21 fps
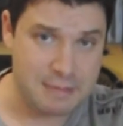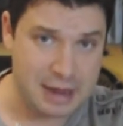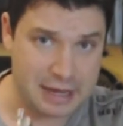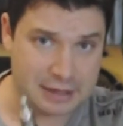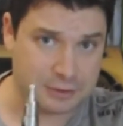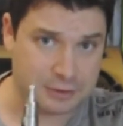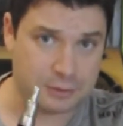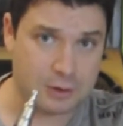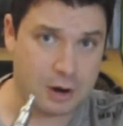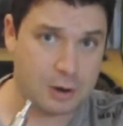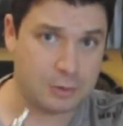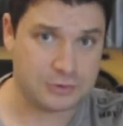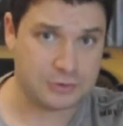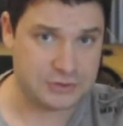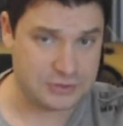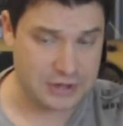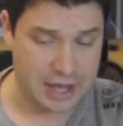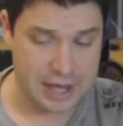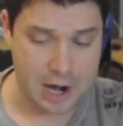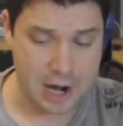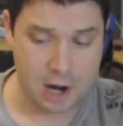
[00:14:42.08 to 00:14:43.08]
They make their
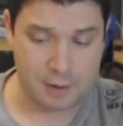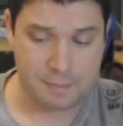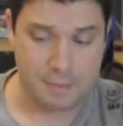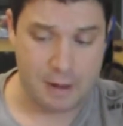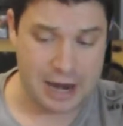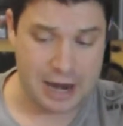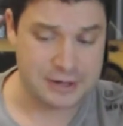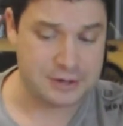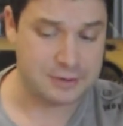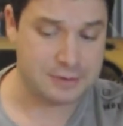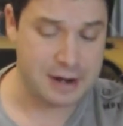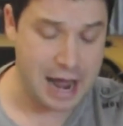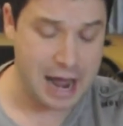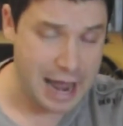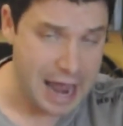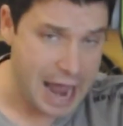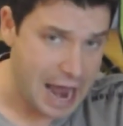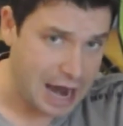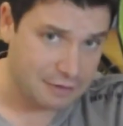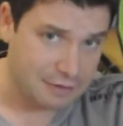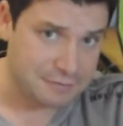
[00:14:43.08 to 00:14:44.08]
own setup. I do
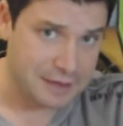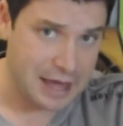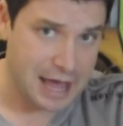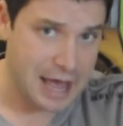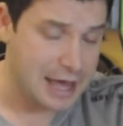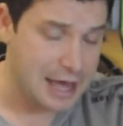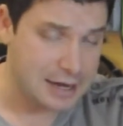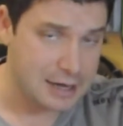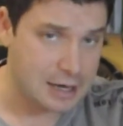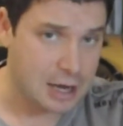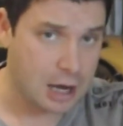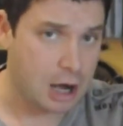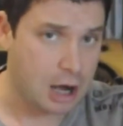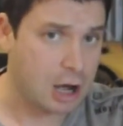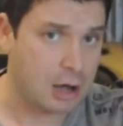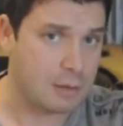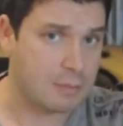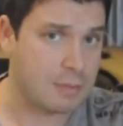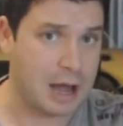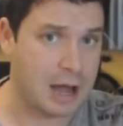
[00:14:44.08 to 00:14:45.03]
not have that.